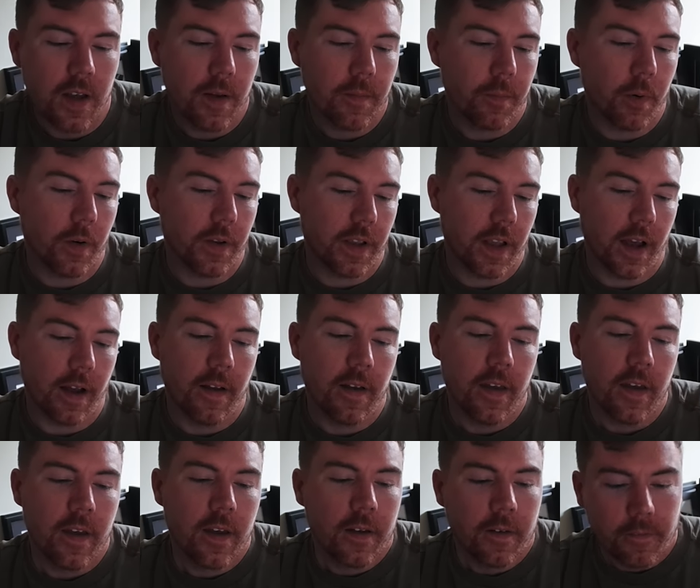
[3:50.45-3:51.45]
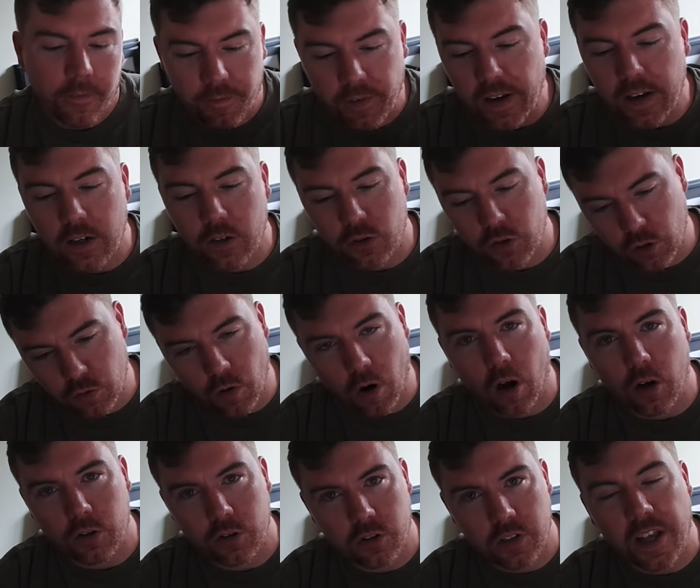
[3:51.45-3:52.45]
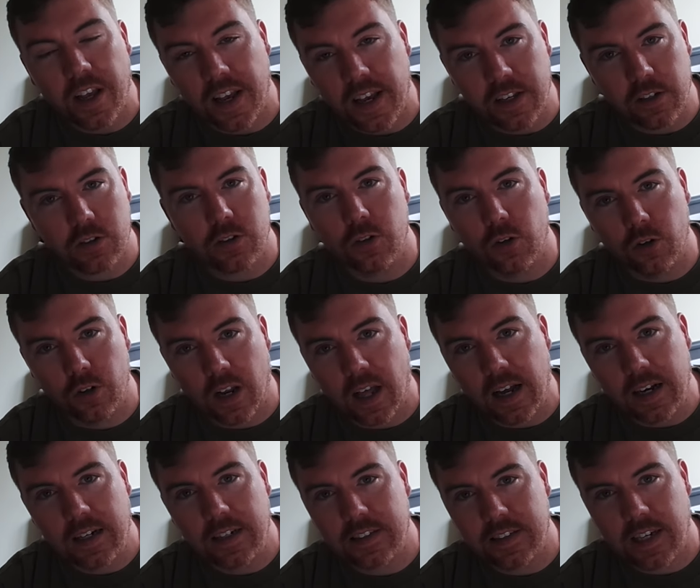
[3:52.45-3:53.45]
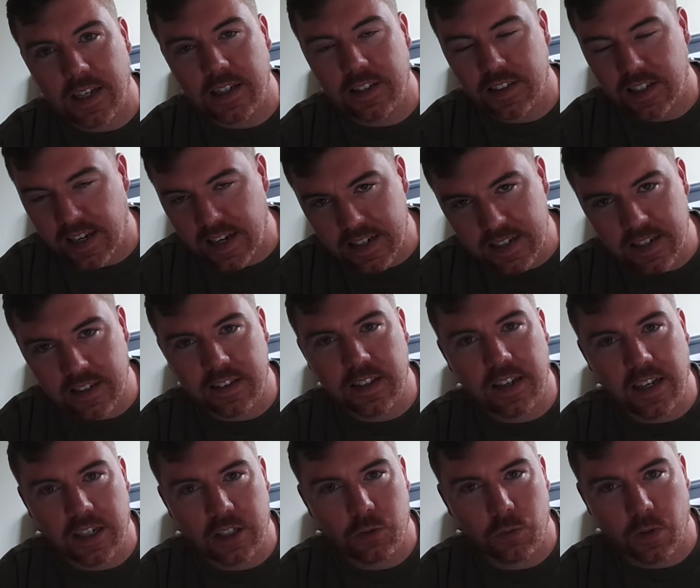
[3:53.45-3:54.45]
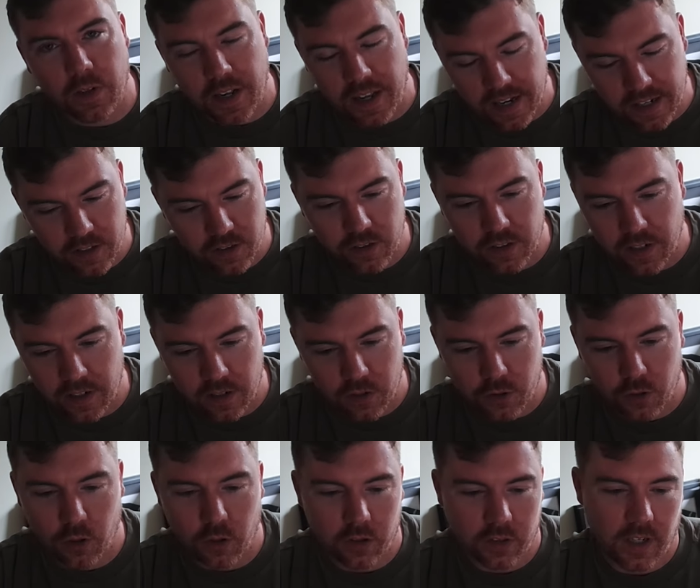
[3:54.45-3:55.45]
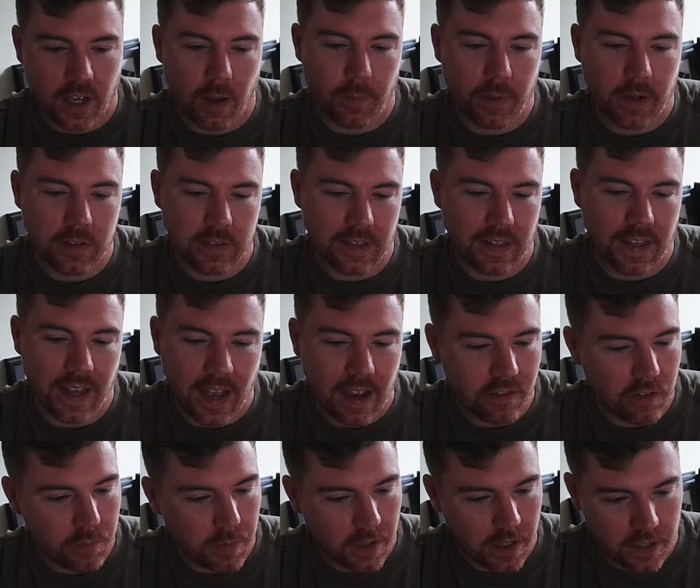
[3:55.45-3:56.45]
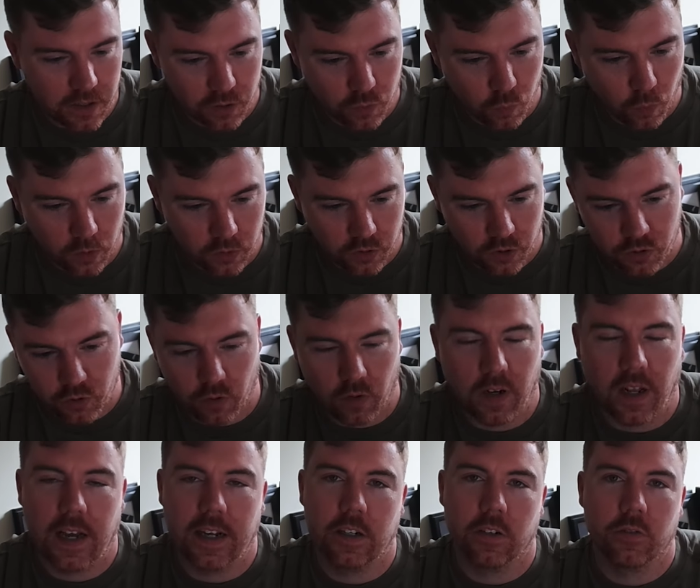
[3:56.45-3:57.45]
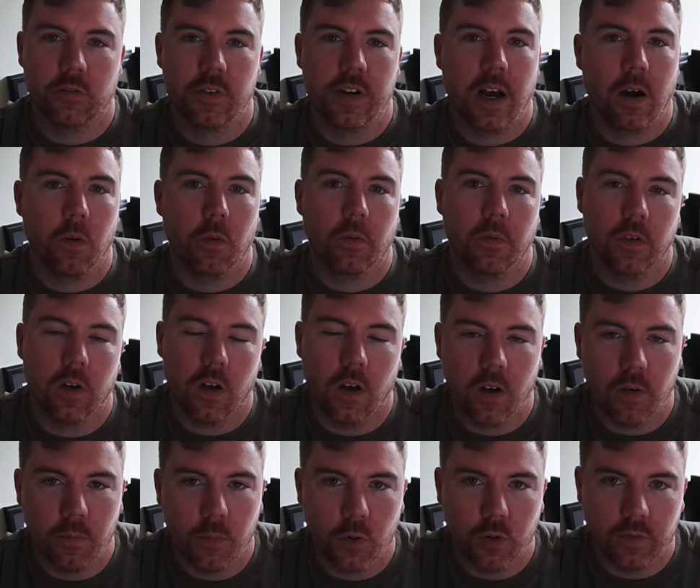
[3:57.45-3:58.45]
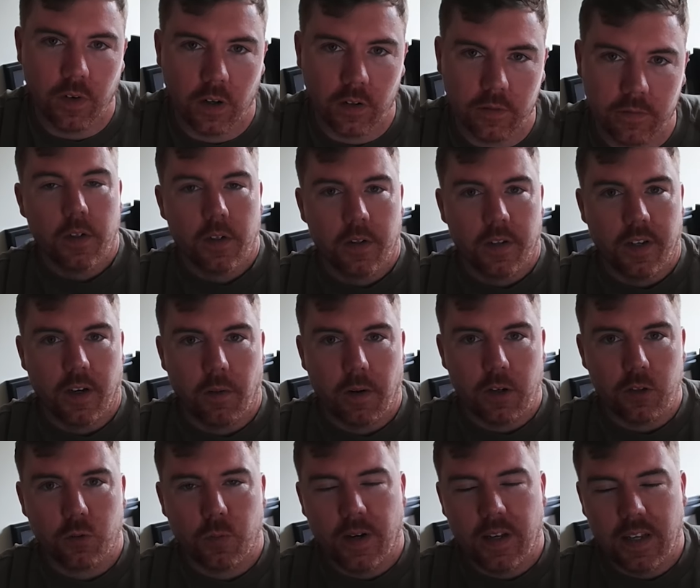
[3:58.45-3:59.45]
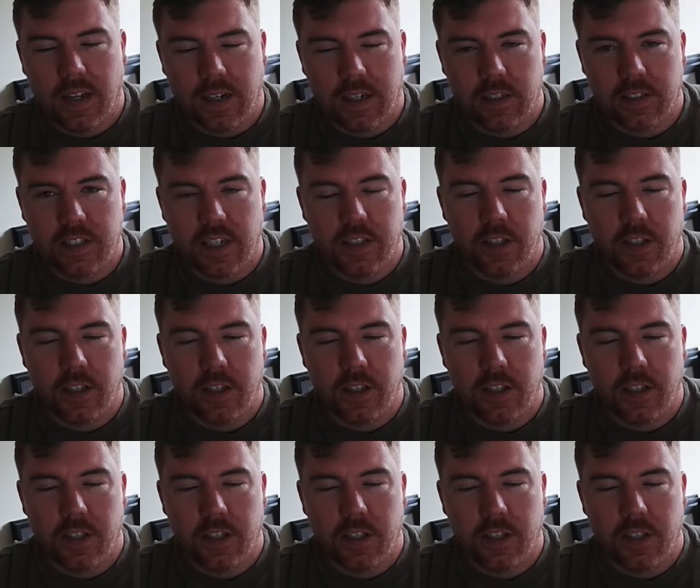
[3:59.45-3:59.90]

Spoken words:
But yeah, fingers crossed it is done. Like I said, as I ended the last one, it is done in a short time, because I think everybody just wants to draw a line under it now and move on. Now, elsewhere, like I said,